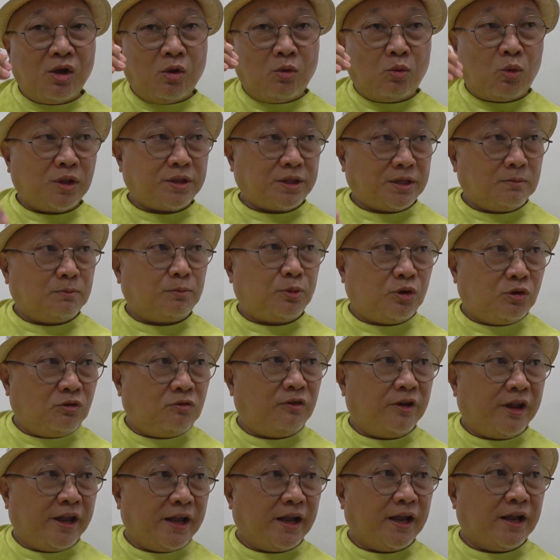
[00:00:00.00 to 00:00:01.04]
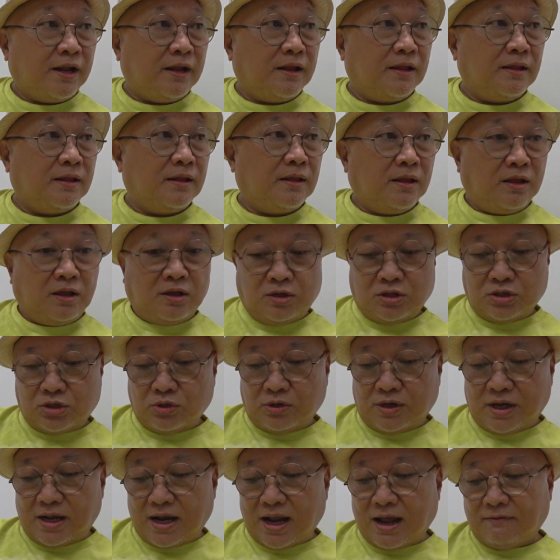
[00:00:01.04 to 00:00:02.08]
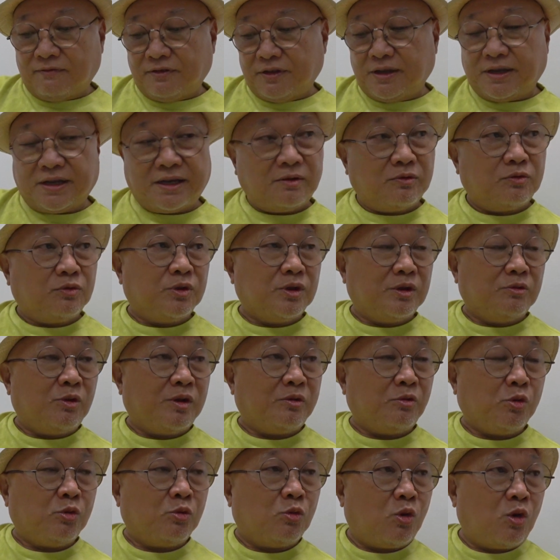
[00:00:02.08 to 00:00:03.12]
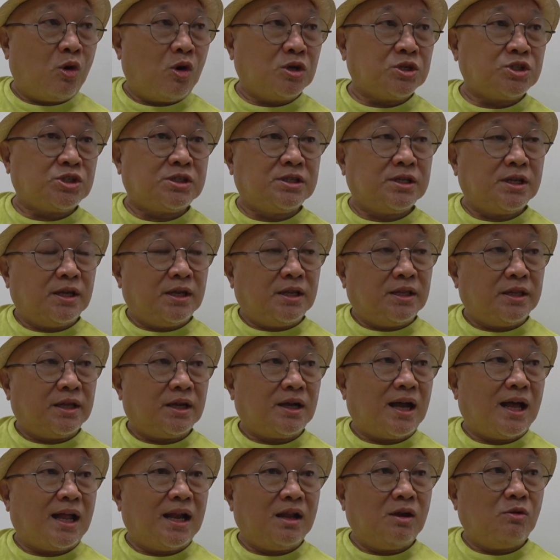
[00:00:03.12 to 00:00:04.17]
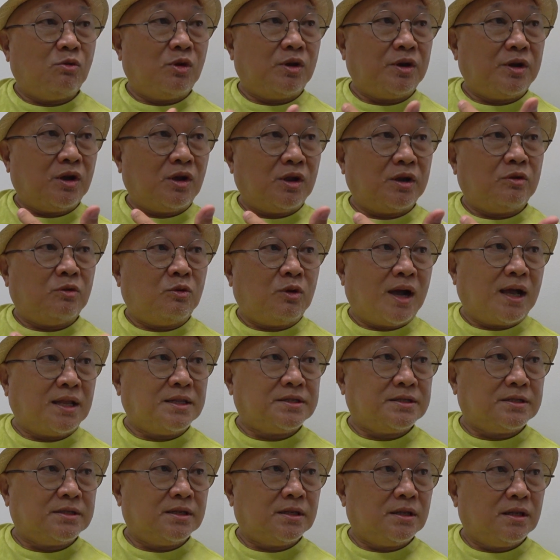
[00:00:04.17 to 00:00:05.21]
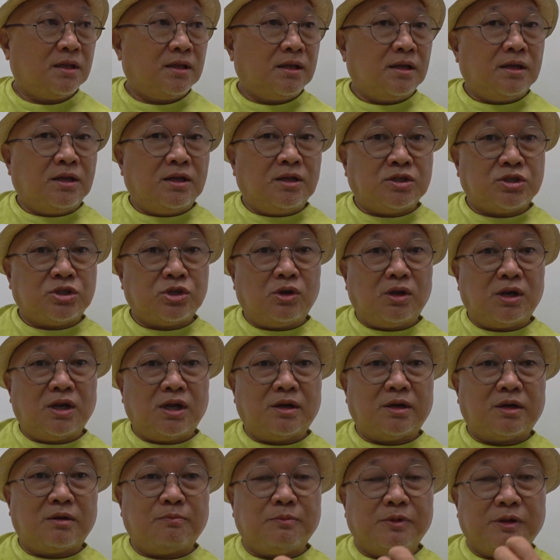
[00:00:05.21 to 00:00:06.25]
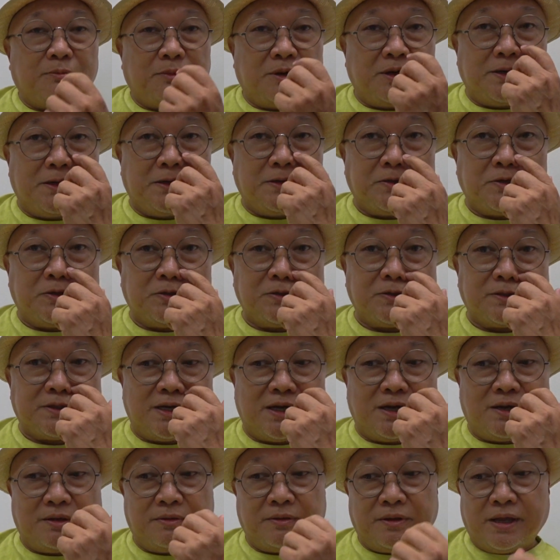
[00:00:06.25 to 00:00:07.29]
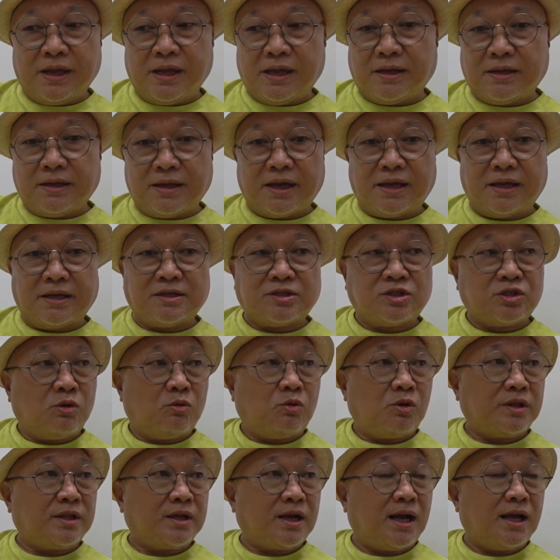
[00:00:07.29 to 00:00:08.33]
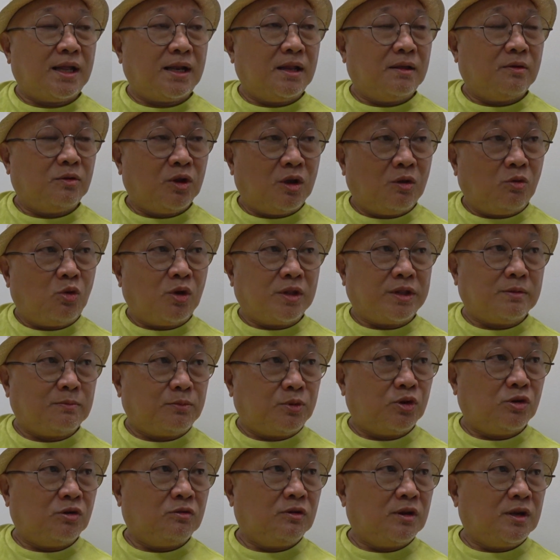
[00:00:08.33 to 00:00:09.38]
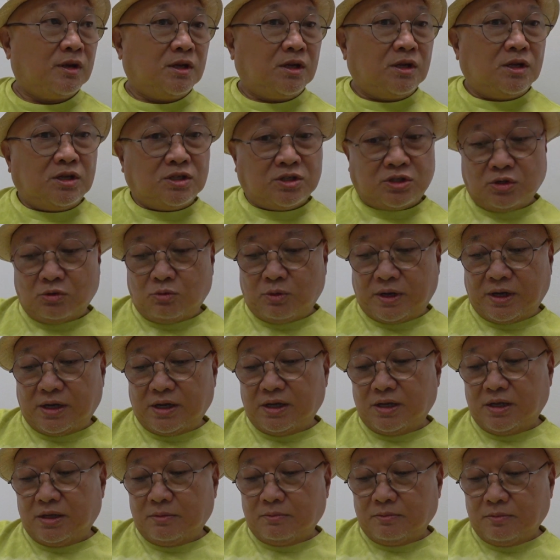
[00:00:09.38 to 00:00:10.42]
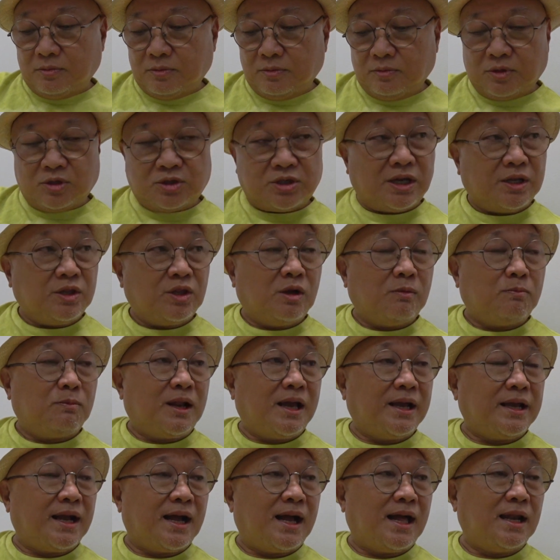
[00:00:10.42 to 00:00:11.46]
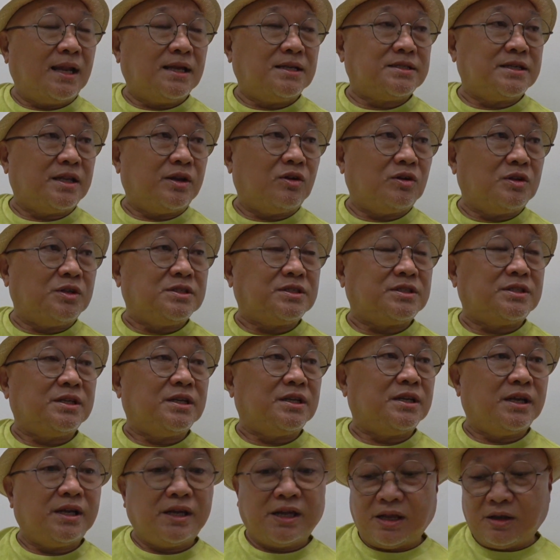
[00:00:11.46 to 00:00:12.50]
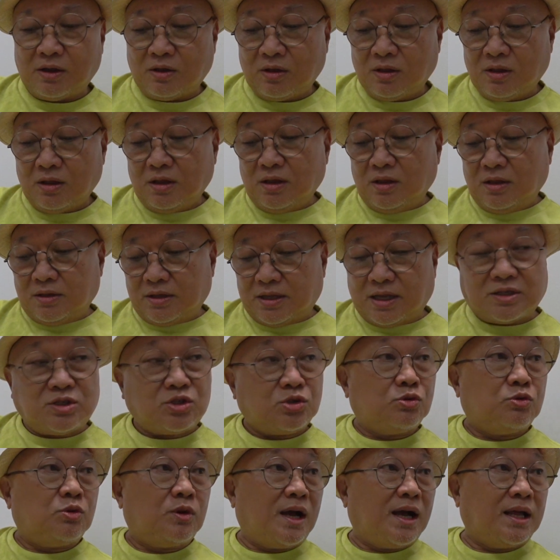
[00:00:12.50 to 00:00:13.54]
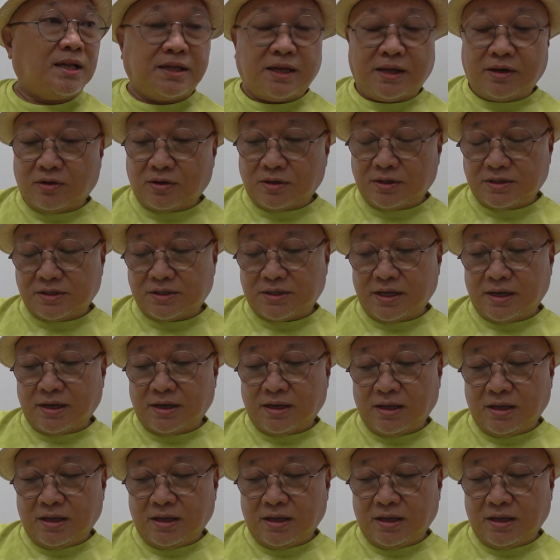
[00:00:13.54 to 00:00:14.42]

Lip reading: waterproof ink, so that after that, when we wash, the color will not run. So a lot of people they use ink that is not waterproof. So when they try to apply colors and all these things, the ink tends to run and all these things.